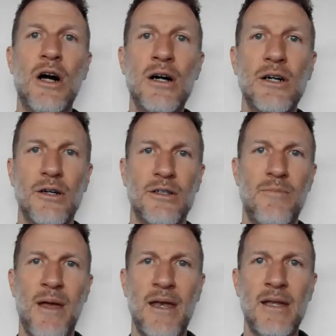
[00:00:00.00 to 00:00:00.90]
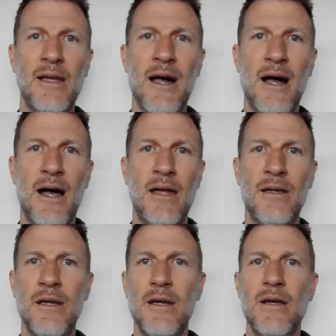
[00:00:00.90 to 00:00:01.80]
longer, depending
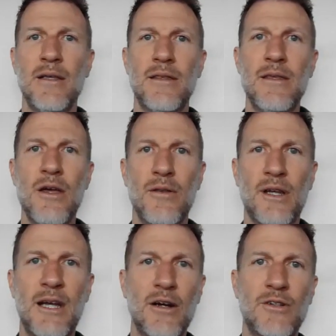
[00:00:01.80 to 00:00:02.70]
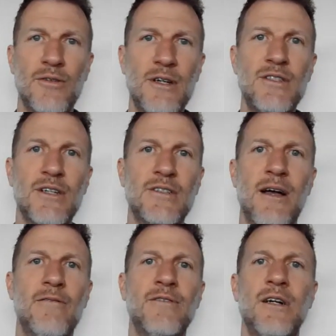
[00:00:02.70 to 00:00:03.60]
on the characteristics
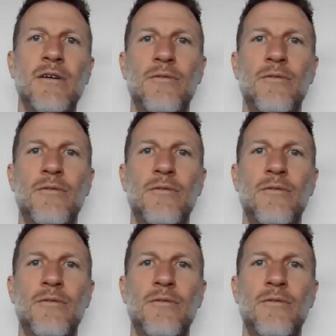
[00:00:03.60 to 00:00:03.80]
of